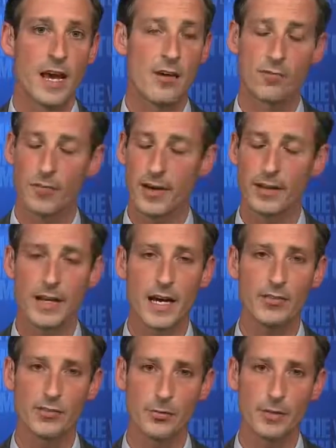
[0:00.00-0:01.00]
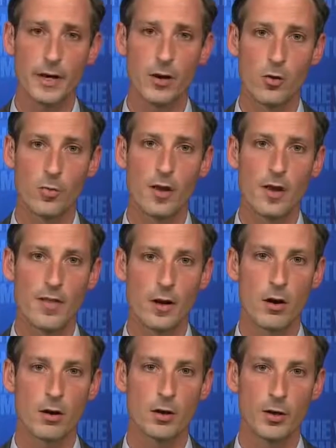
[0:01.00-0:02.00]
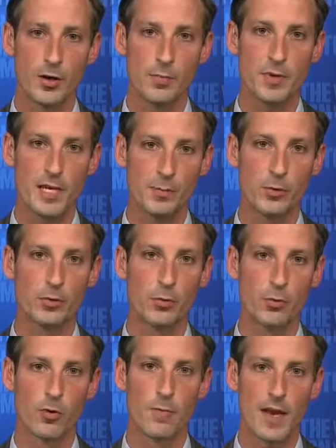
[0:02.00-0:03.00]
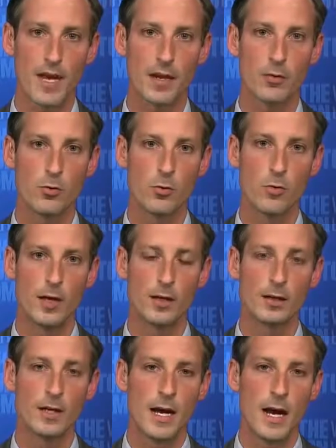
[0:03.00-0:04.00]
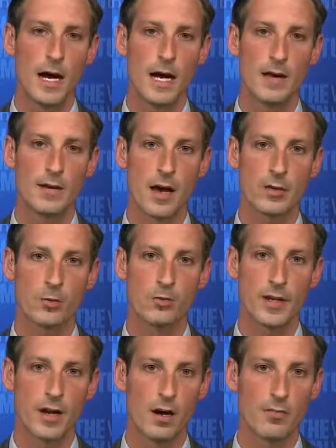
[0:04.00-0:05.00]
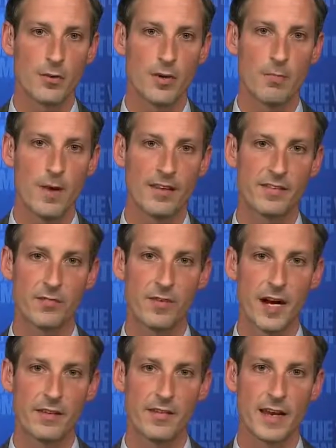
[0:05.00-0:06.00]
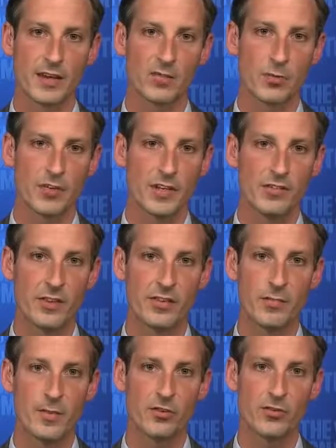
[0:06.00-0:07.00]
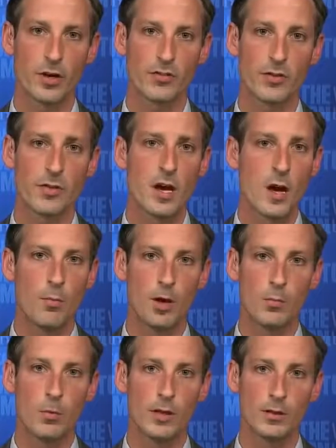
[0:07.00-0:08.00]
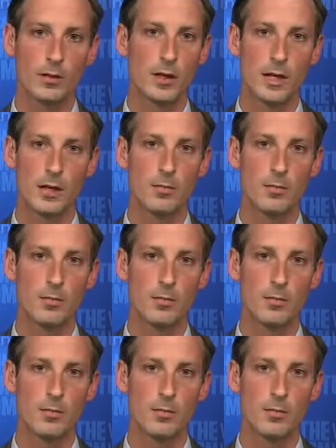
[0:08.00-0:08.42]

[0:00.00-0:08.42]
and frankly, I certainly hope there are good people who remain, who will not only offer their best advice and expertise to this administration, but will,